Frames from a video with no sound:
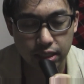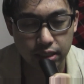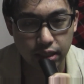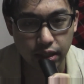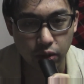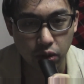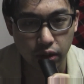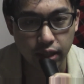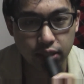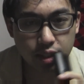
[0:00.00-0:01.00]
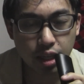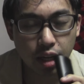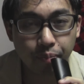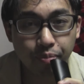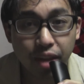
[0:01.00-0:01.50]
Said that wrong. That's
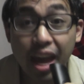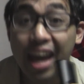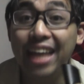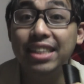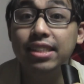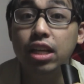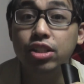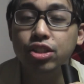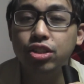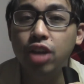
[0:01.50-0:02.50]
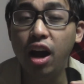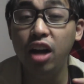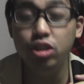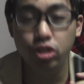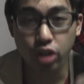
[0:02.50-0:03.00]
uh, it's
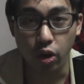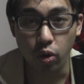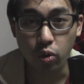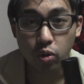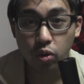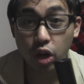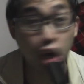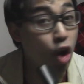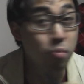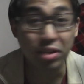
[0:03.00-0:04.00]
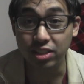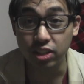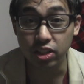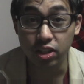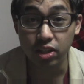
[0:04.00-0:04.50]
Sardo, no
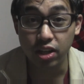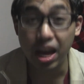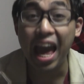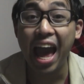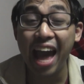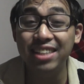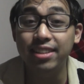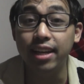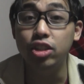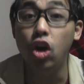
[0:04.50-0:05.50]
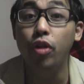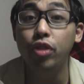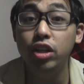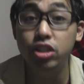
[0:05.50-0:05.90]
Mister. Accent on the